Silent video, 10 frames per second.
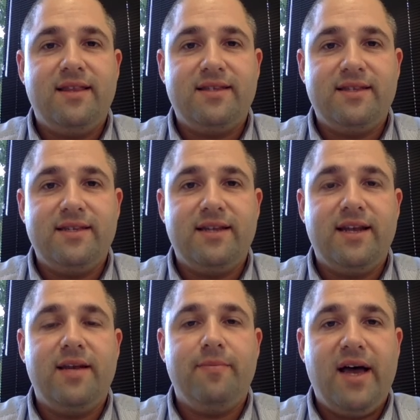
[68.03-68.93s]
this season
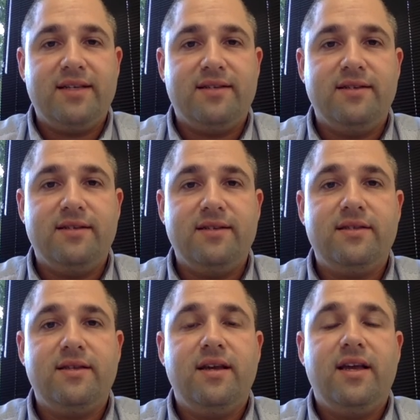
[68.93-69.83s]
and in past
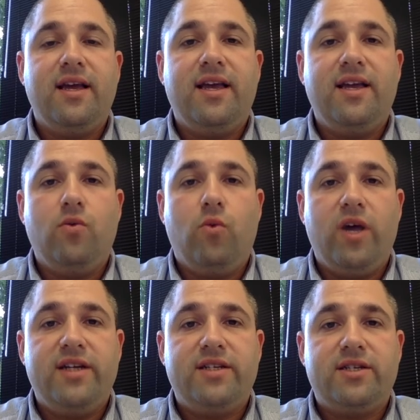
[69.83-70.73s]
seasons in
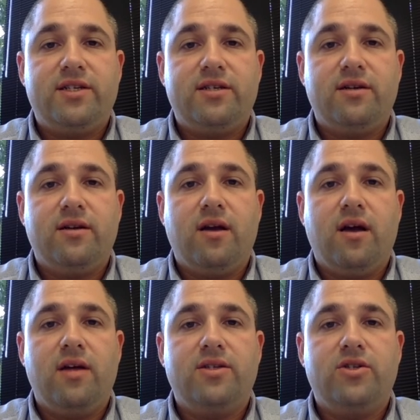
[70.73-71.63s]
which
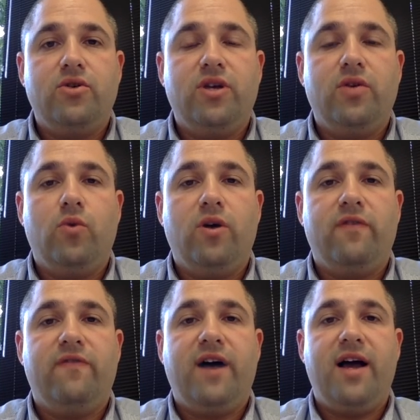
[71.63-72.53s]
a student will
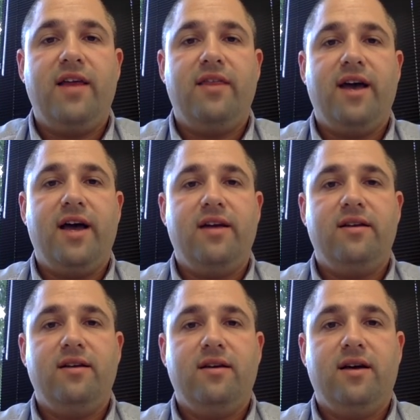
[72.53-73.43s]
find that
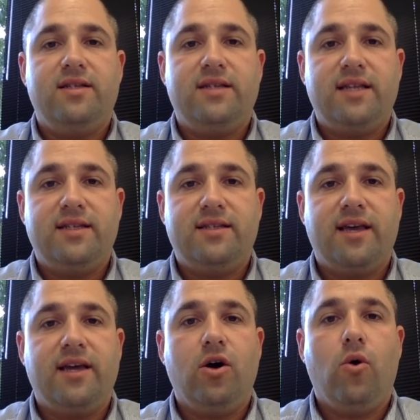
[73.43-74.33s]
a sentence
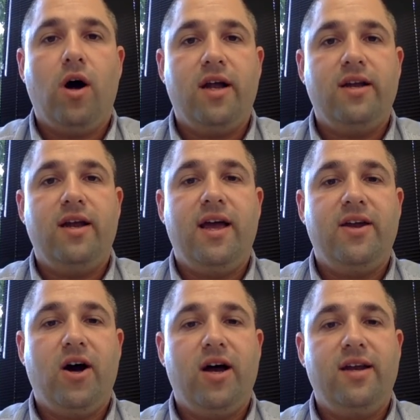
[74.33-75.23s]
can go on and
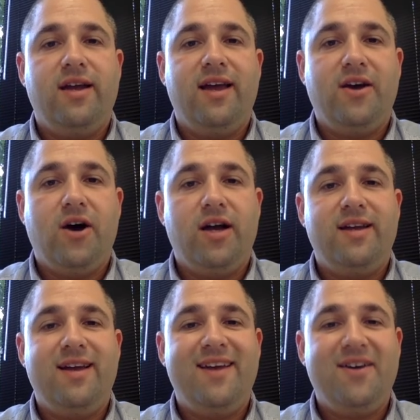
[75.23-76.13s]
on and on
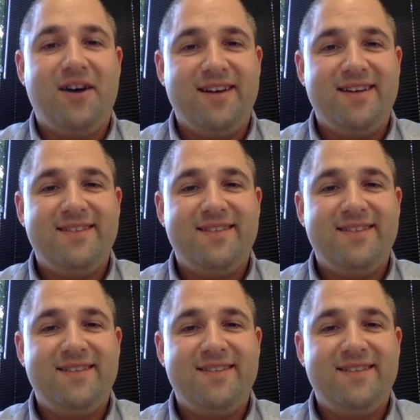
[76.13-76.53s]
and on.